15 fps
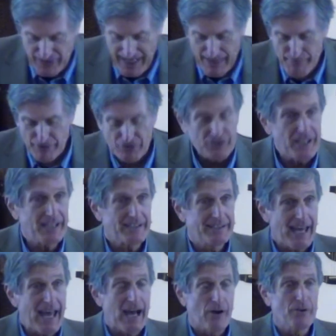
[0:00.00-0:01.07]
cameras take
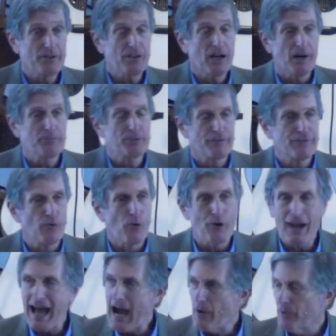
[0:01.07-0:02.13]
now up to 4
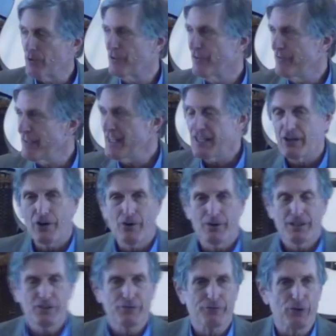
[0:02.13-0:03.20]
hours of video.
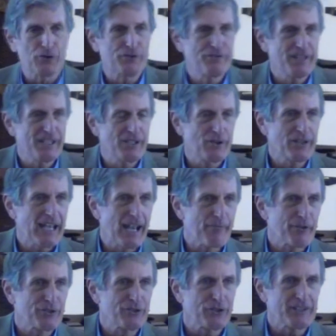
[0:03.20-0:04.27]
His first video
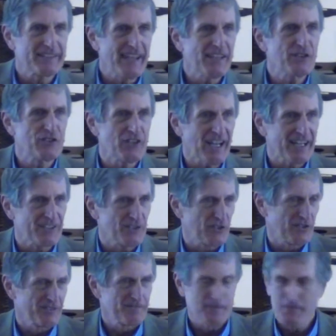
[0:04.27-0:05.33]
camera took 10
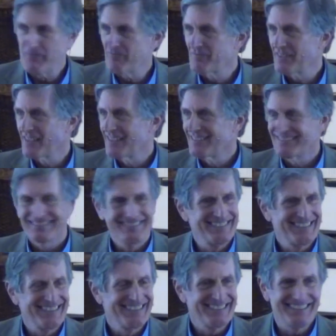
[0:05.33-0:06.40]
seconds.
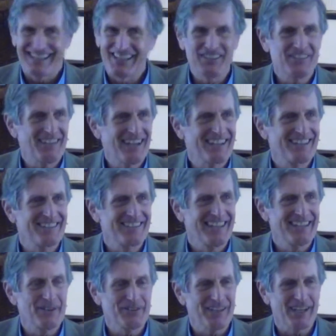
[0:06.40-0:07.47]
10 seconds. And
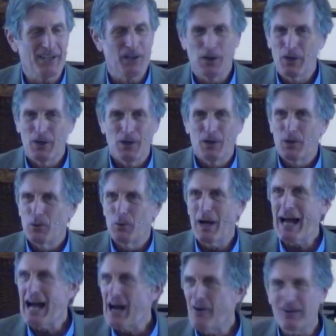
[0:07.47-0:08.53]
that was like,
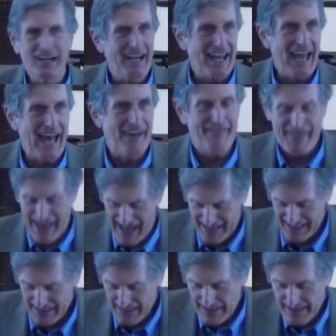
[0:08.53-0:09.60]
wow, gotta have
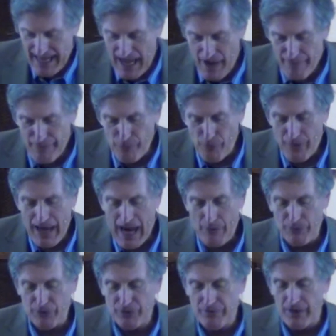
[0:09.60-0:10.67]
that. Now, 4
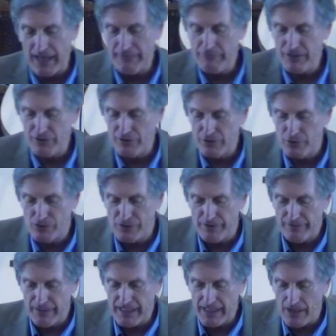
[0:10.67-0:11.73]
hours of high resolution
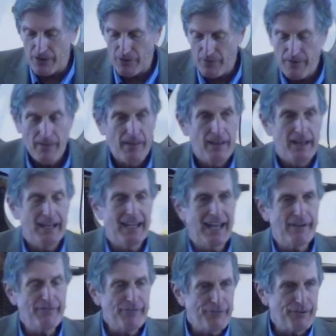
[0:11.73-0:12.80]
video. And
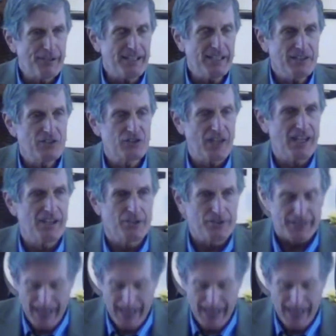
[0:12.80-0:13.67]
every single